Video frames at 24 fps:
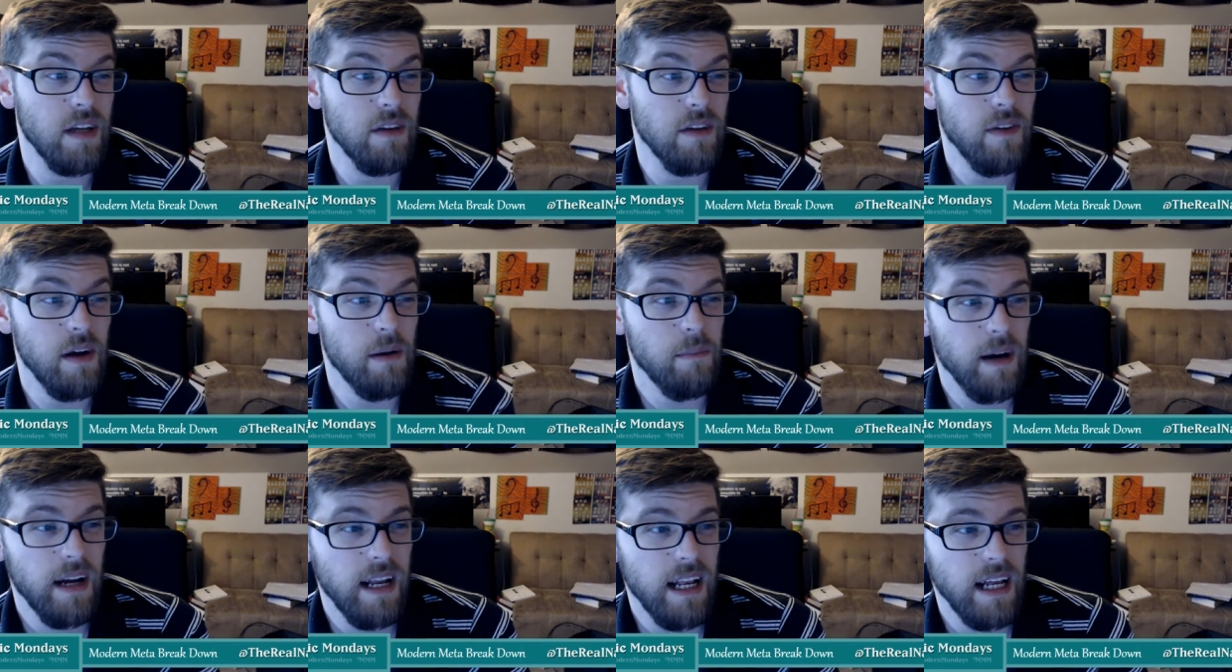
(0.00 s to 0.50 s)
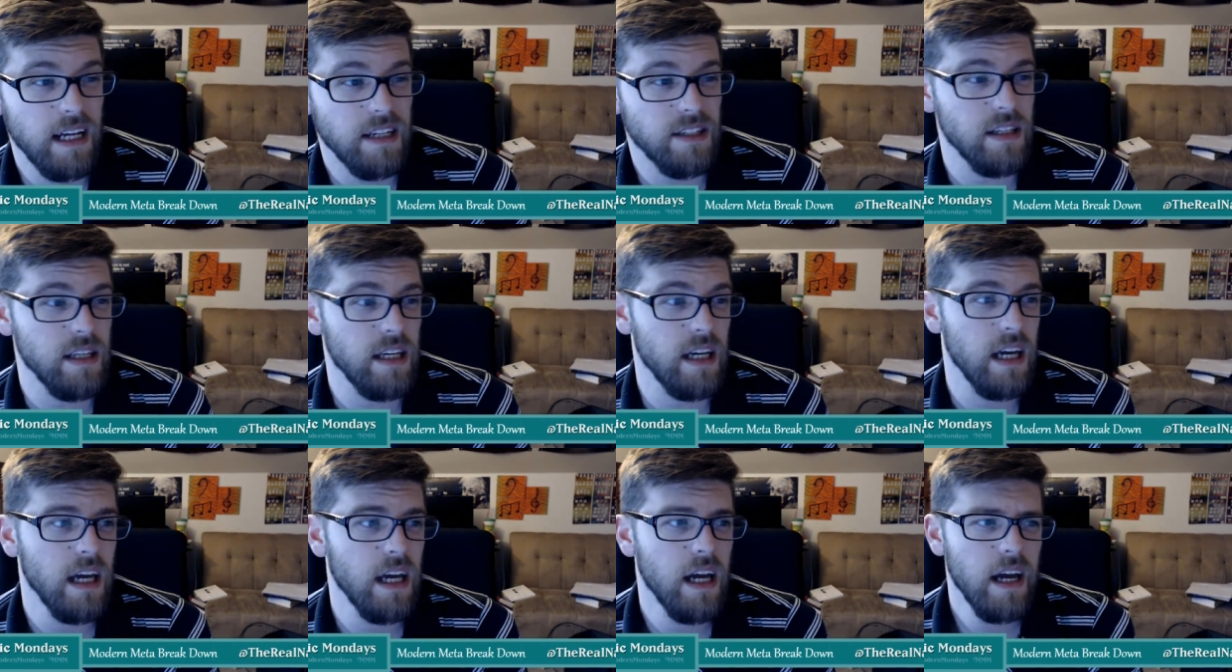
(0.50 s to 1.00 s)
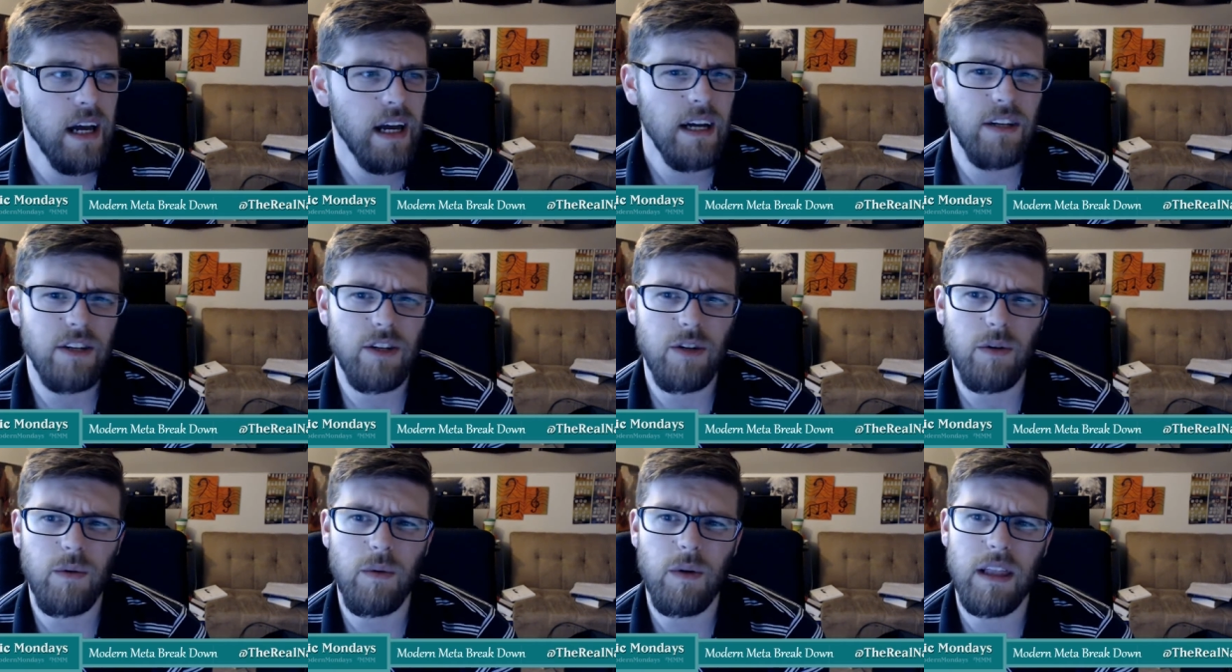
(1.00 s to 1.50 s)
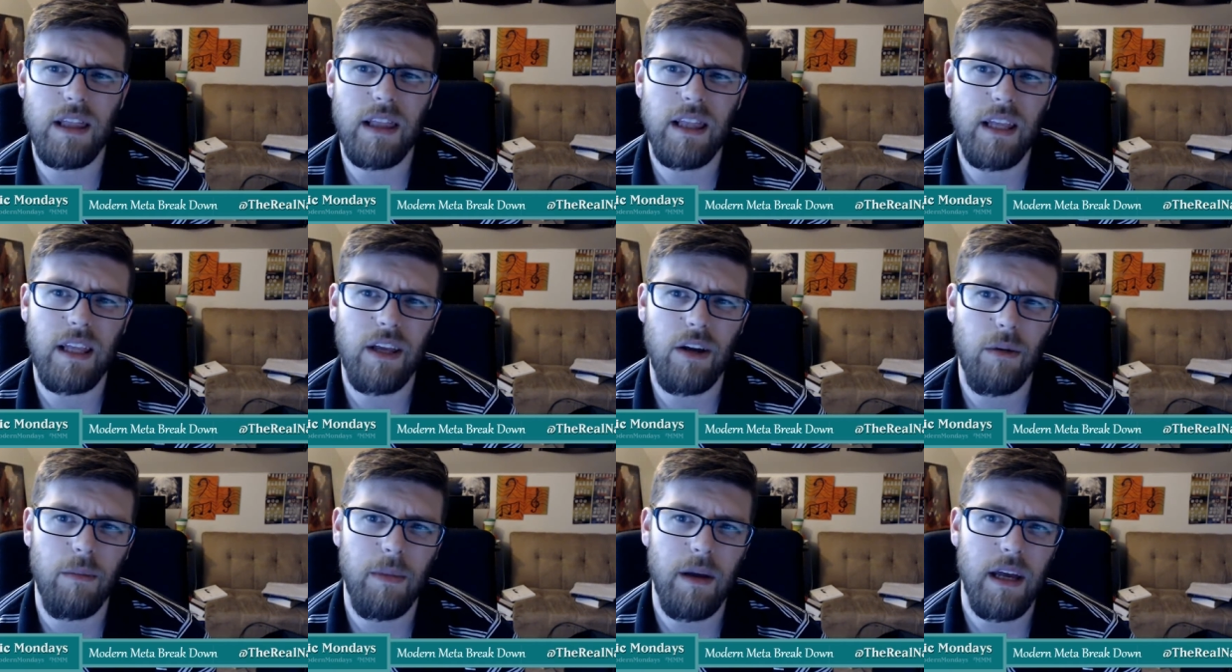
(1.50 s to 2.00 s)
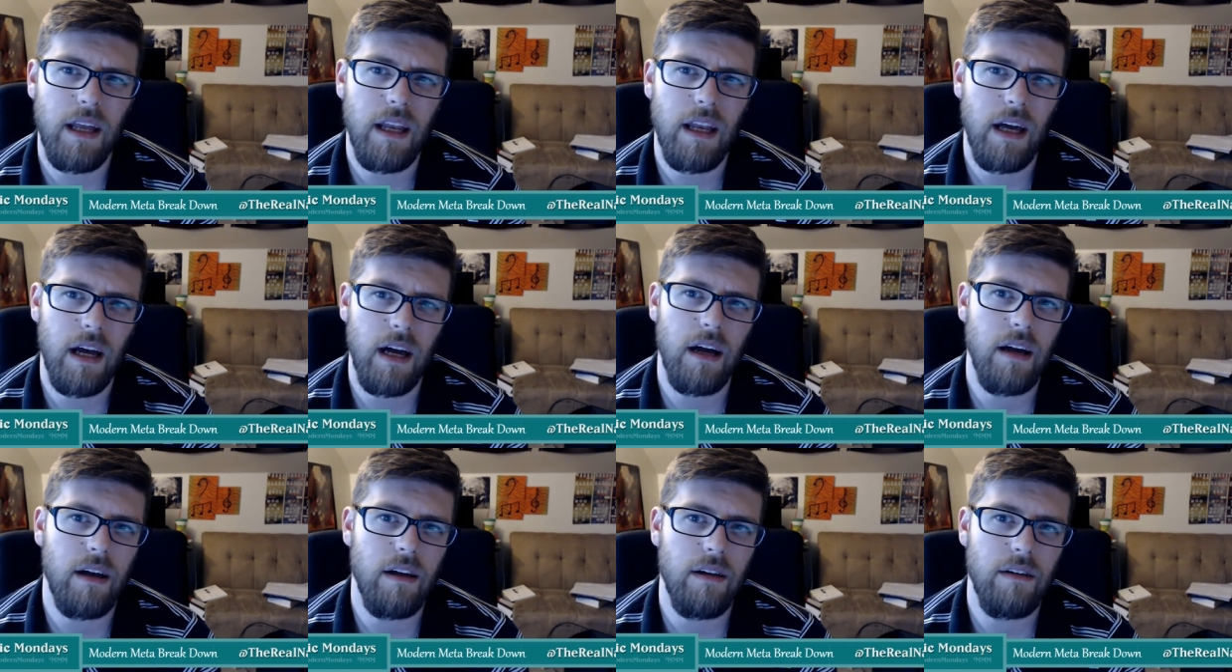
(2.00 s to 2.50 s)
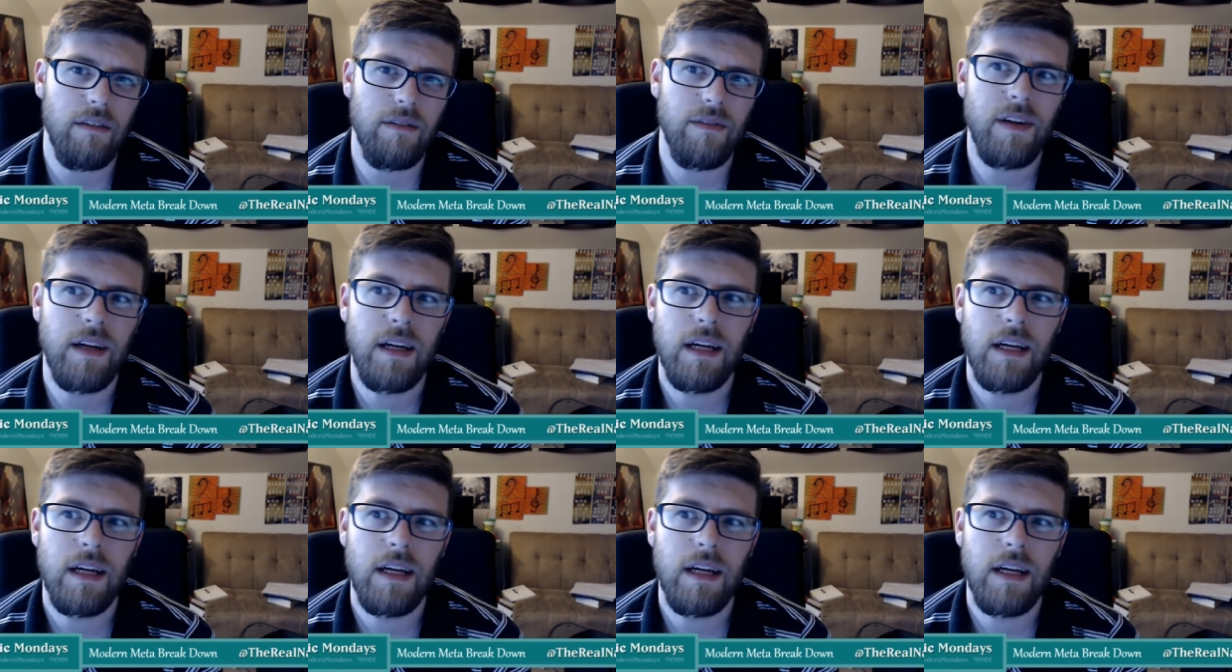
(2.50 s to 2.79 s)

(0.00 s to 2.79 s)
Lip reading: I might actually do a little bit of